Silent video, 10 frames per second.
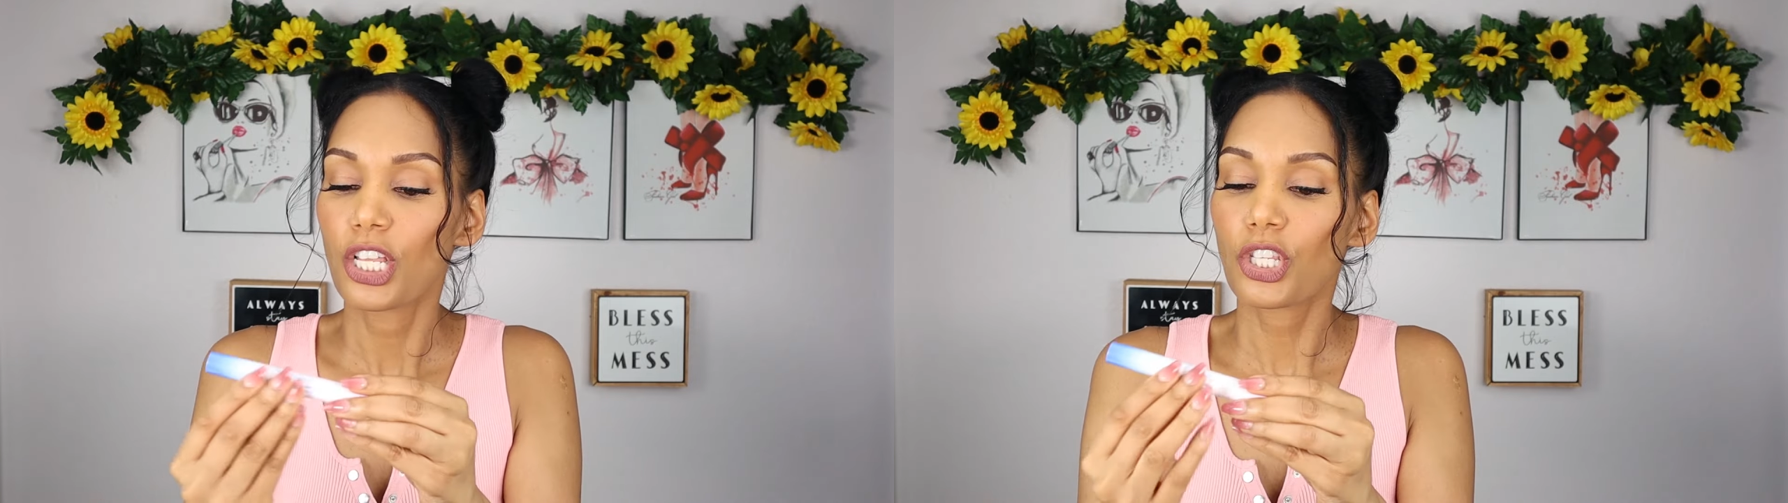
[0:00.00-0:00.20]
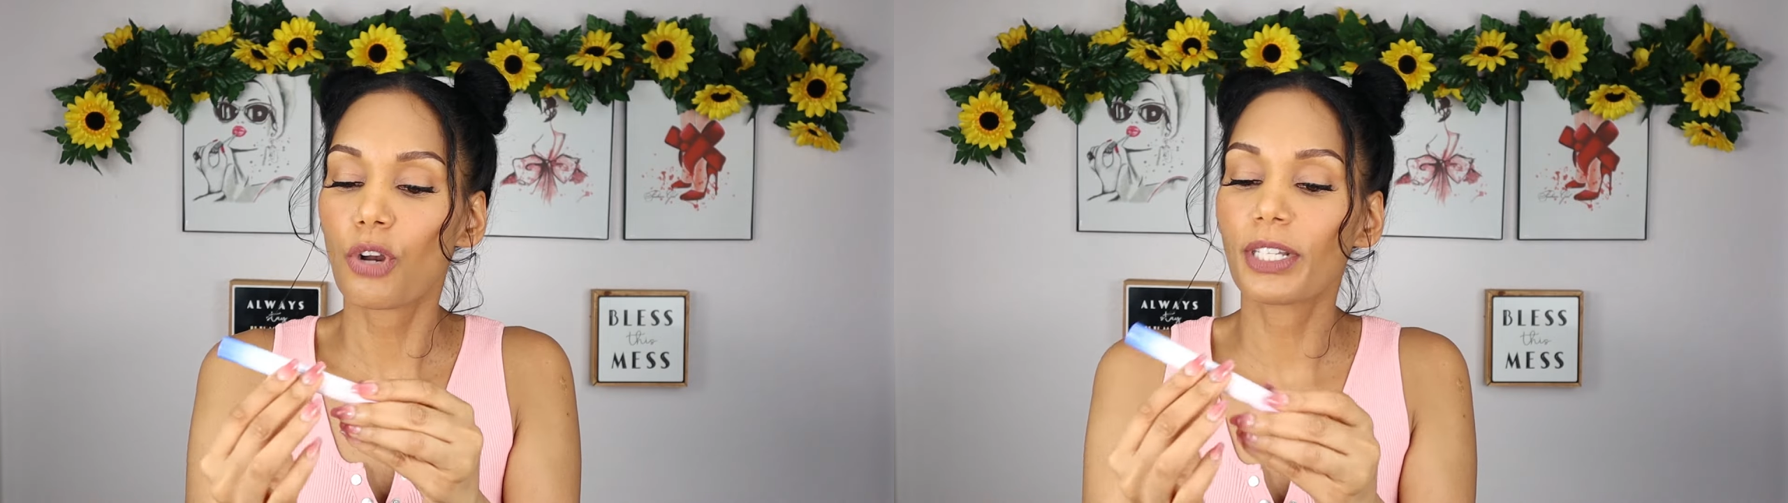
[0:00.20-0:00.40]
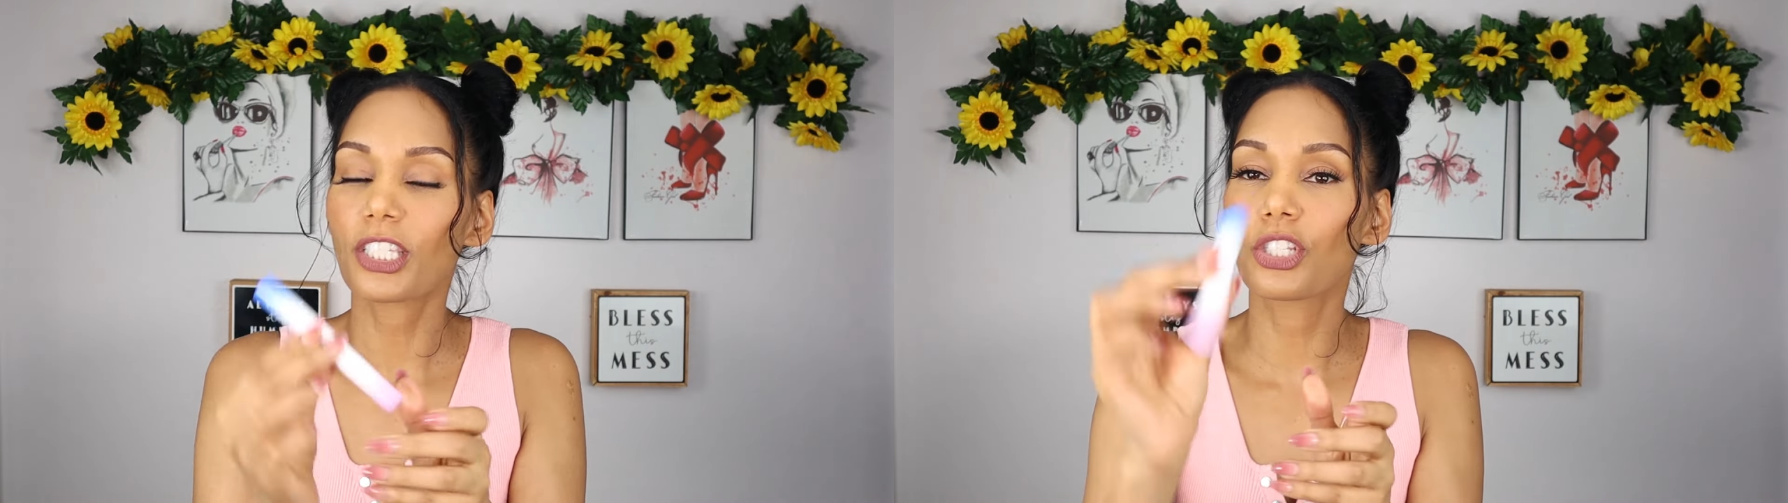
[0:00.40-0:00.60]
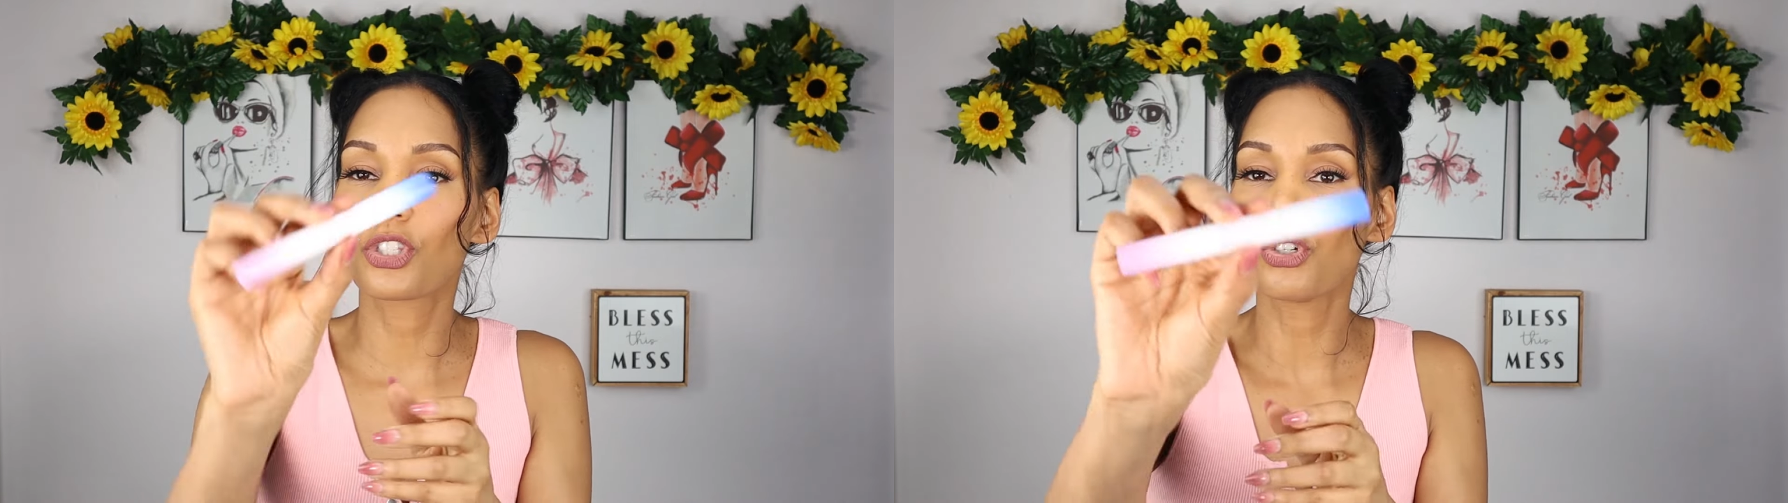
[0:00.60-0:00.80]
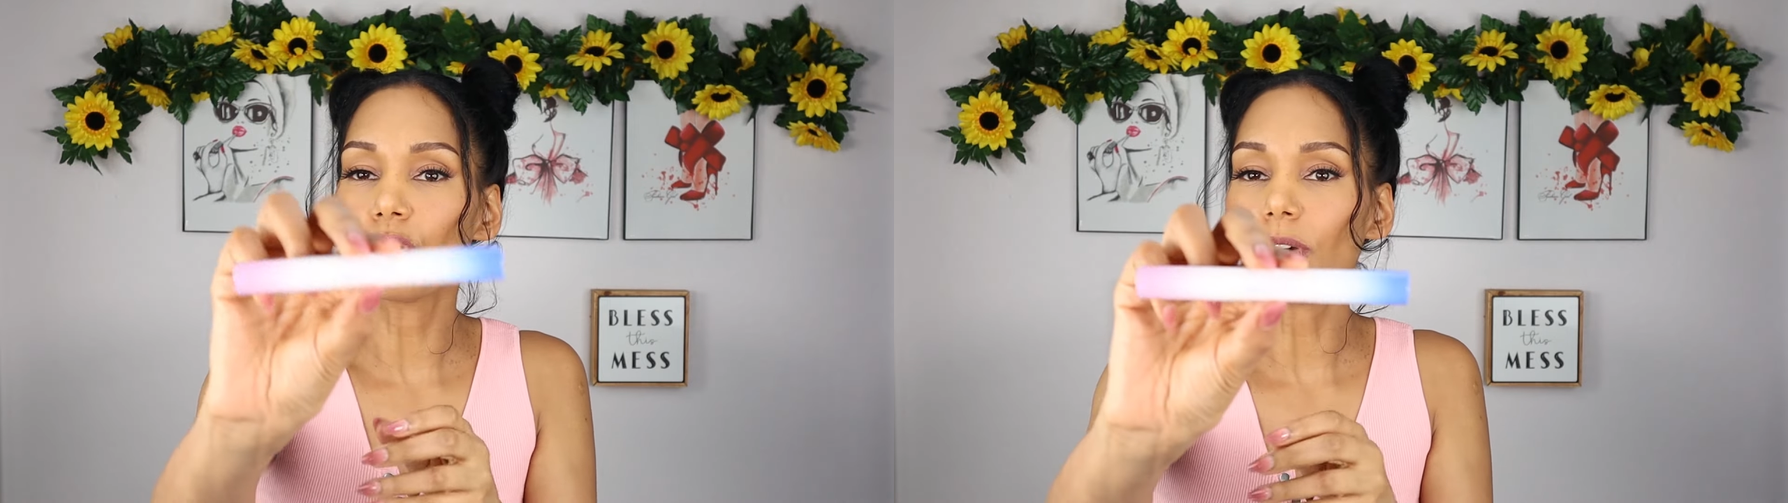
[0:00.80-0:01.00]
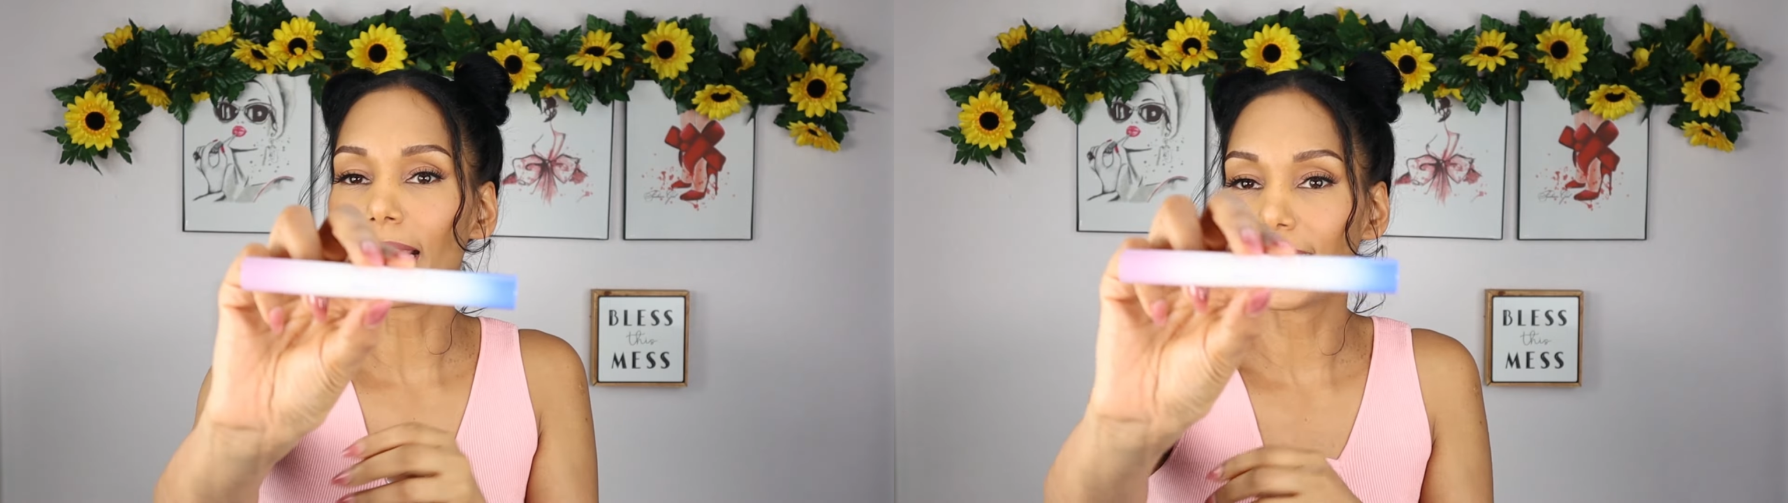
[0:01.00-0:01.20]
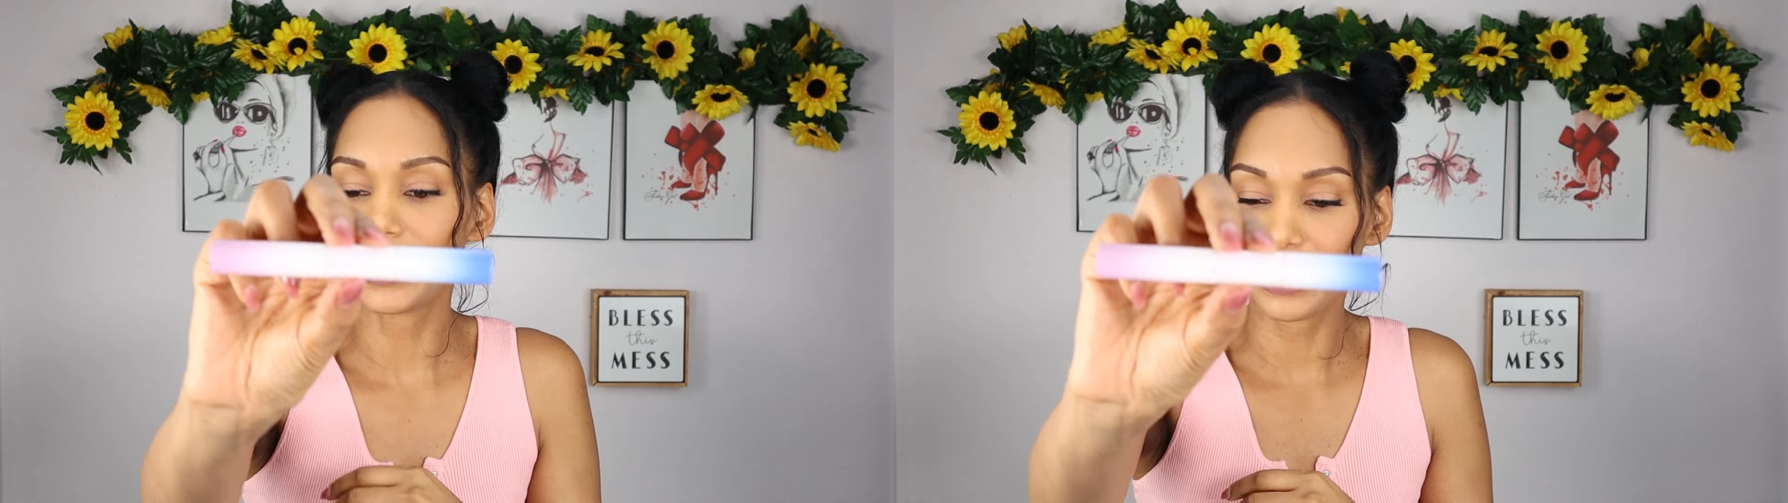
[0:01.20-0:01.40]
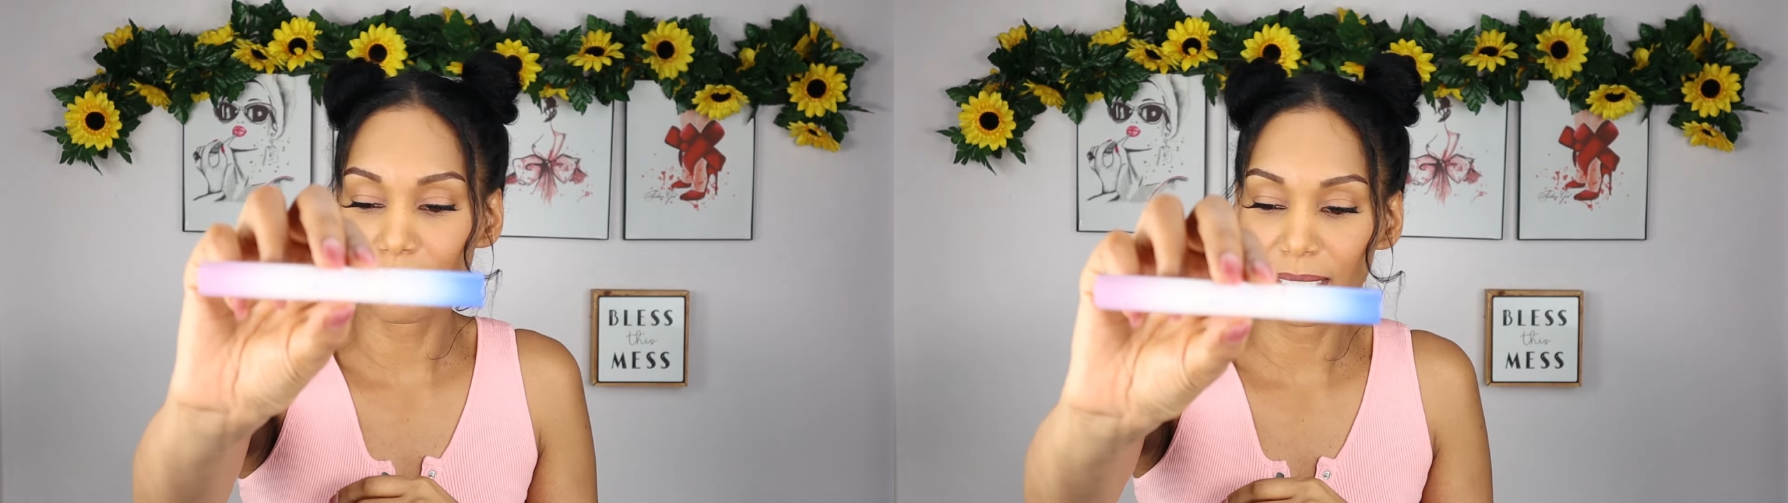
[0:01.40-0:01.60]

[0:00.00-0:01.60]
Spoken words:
So it's a dual-ended